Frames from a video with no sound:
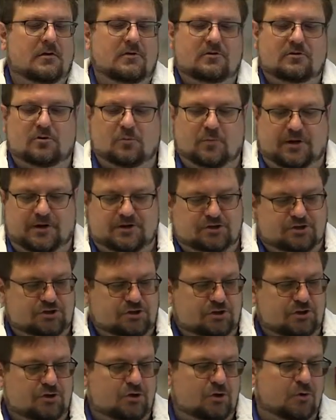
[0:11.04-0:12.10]
To each
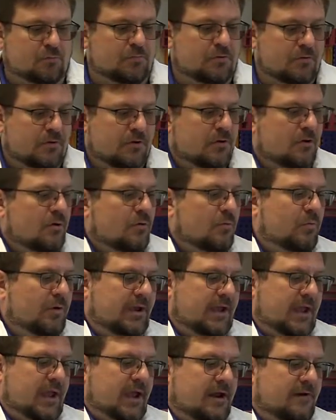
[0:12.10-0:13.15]
tube,
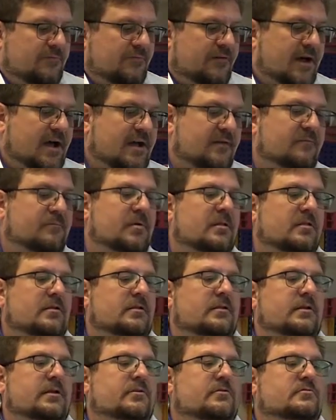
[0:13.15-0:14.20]
we add 5
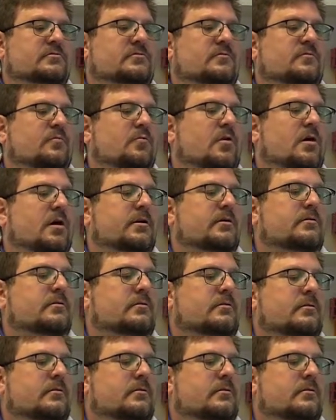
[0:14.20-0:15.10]
milliliters of water.